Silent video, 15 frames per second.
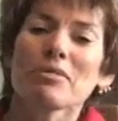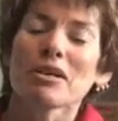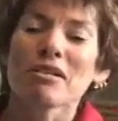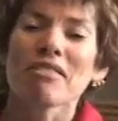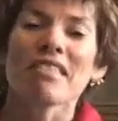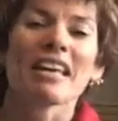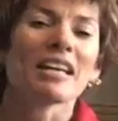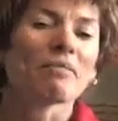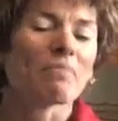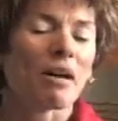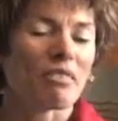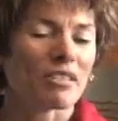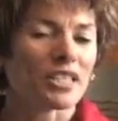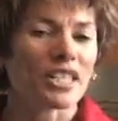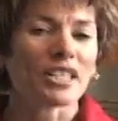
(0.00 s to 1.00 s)
thing
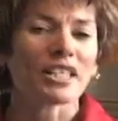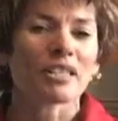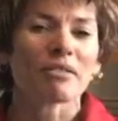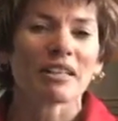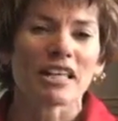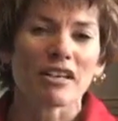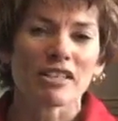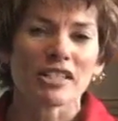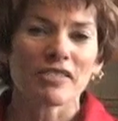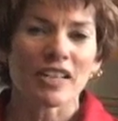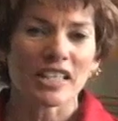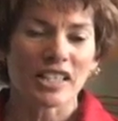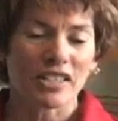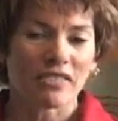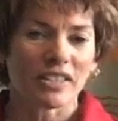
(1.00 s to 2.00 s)
about the Cherry Creek Arts
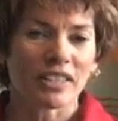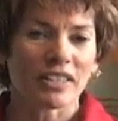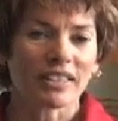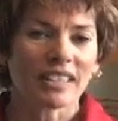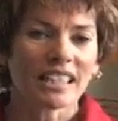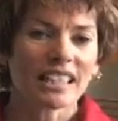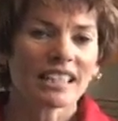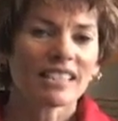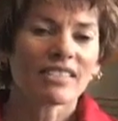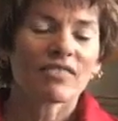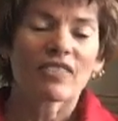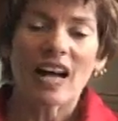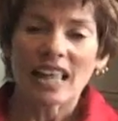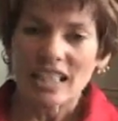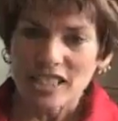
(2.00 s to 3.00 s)
Festival.
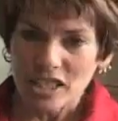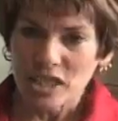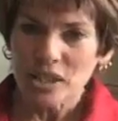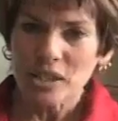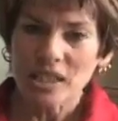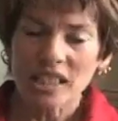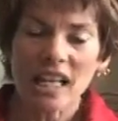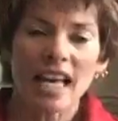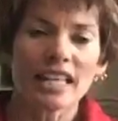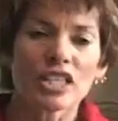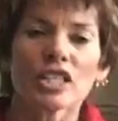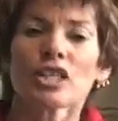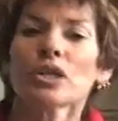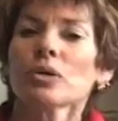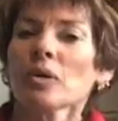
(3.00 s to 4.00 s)
Volunteers like
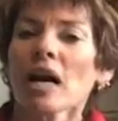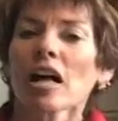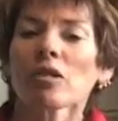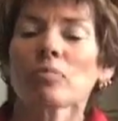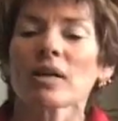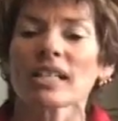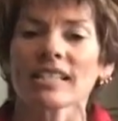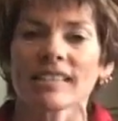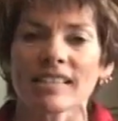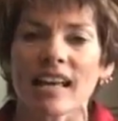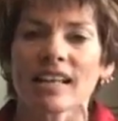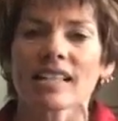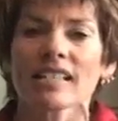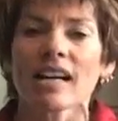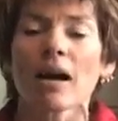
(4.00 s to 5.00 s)
you help us
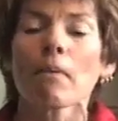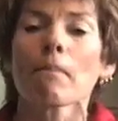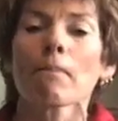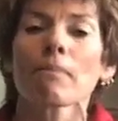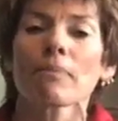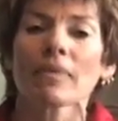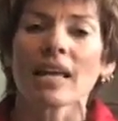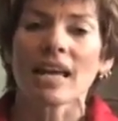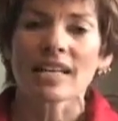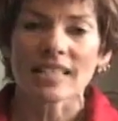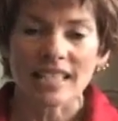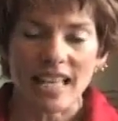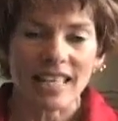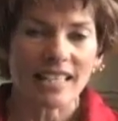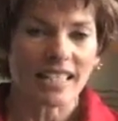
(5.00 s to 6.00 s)
set it up and
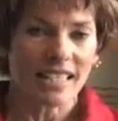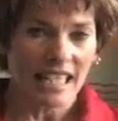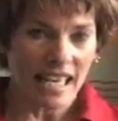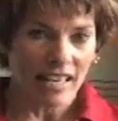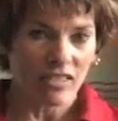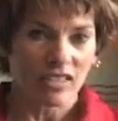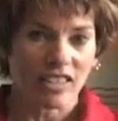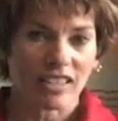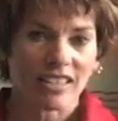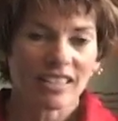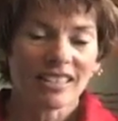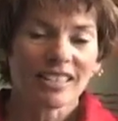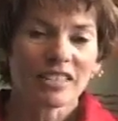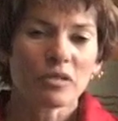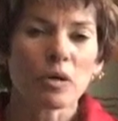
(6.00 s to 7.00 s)
take it down.
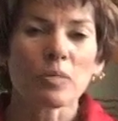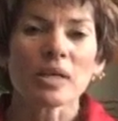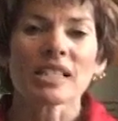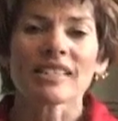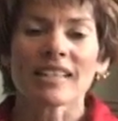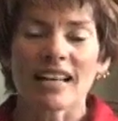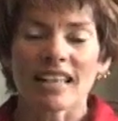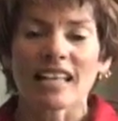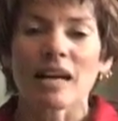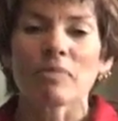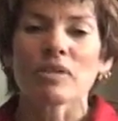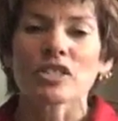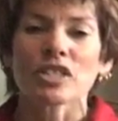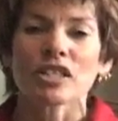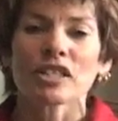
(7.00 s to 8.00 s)
We'll be setting up
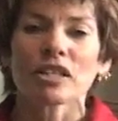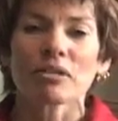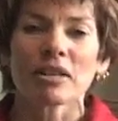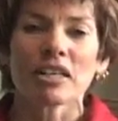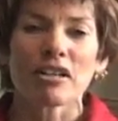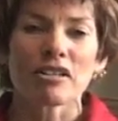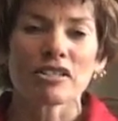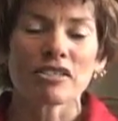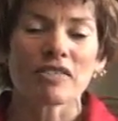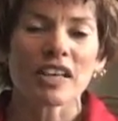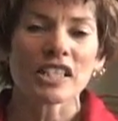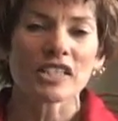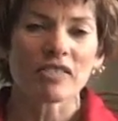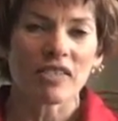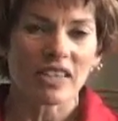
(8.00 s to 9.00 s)
the Cherry Creek Arts
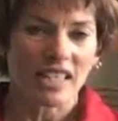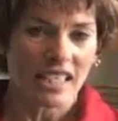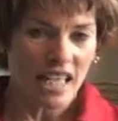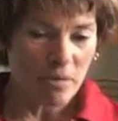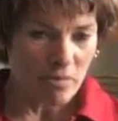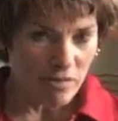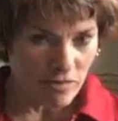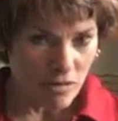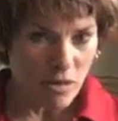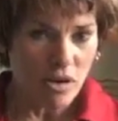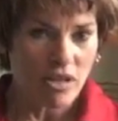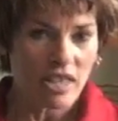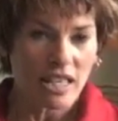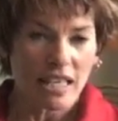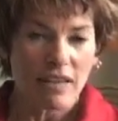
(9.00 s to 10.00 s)
Festival the day
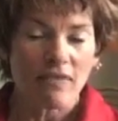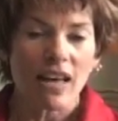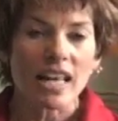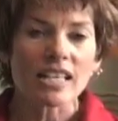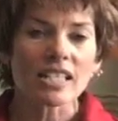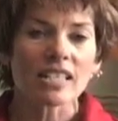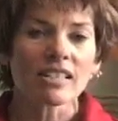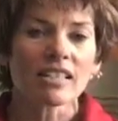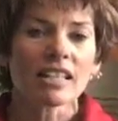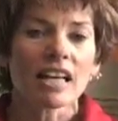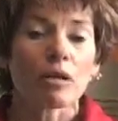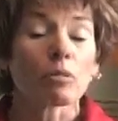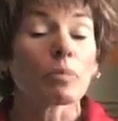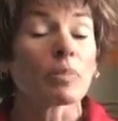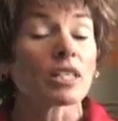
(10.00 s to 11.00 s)
before the event,
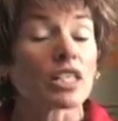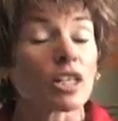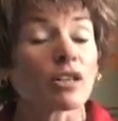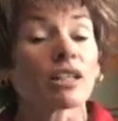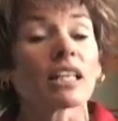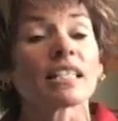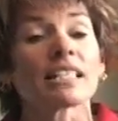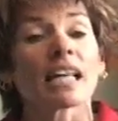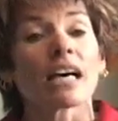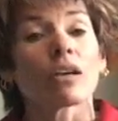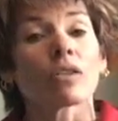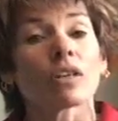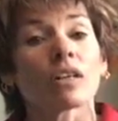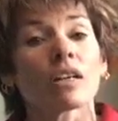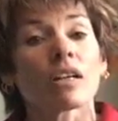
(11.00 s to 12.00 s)
and we'll be tearing it
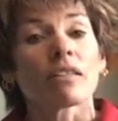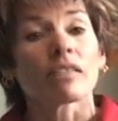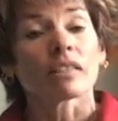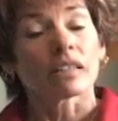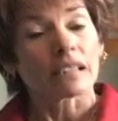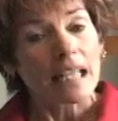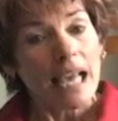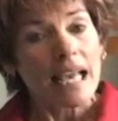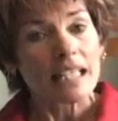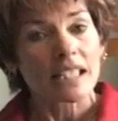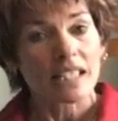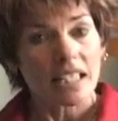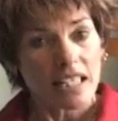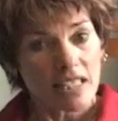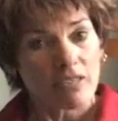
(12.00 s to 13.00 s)
down the
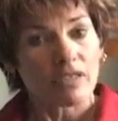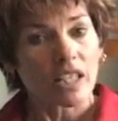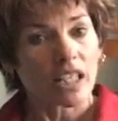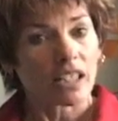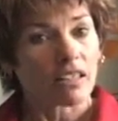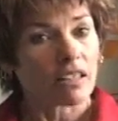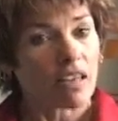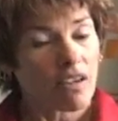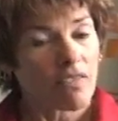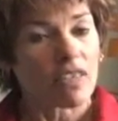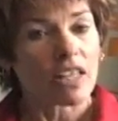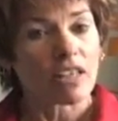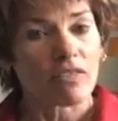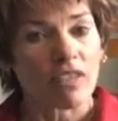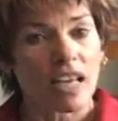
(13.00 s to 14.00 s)
last evening of
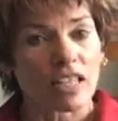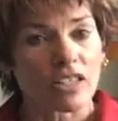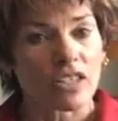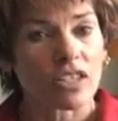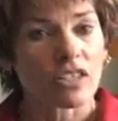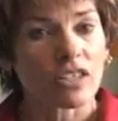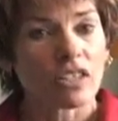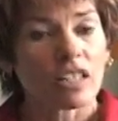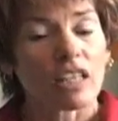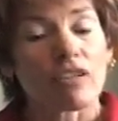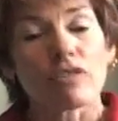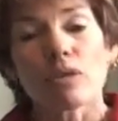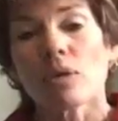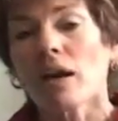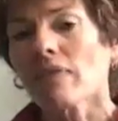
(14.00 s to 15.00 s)
the event.
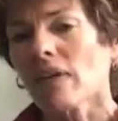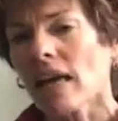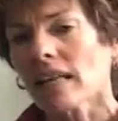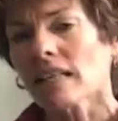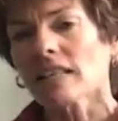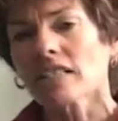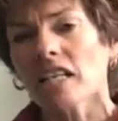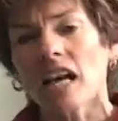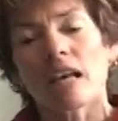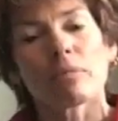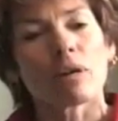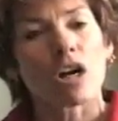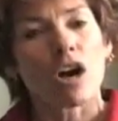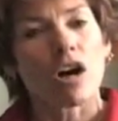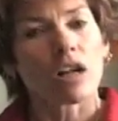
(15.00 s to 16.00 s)
If you have any time
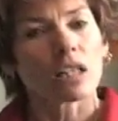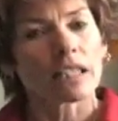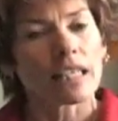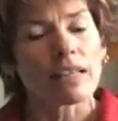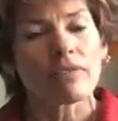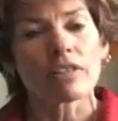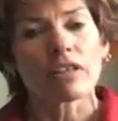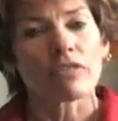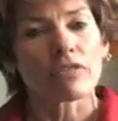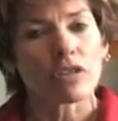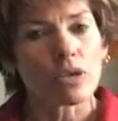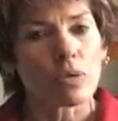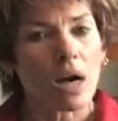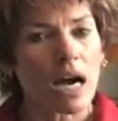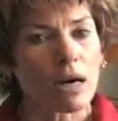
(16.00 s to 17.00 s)
at all, even a
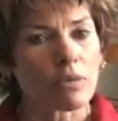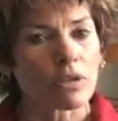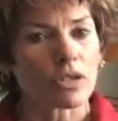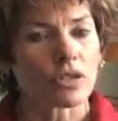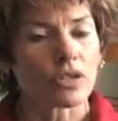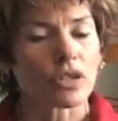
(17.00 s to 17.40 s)
few hours,